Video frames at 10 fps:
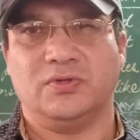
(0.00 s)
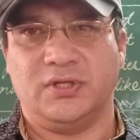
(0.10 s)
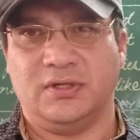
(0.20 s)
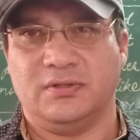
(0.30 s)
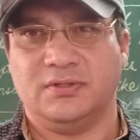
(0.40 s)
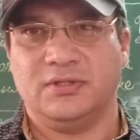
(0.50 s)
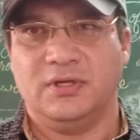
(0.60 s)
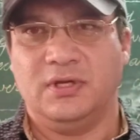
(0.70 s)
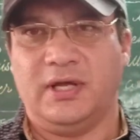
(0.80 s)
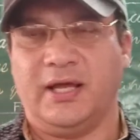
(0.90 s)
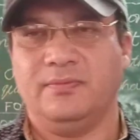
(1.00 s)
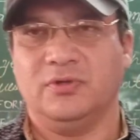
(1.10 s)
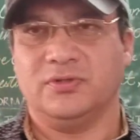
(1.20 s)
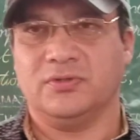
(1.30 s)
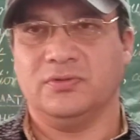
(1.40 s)
tears, I am
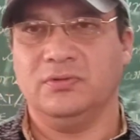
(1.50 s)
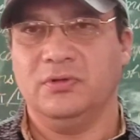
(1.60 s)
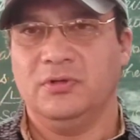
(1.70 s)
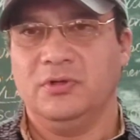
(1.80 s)
also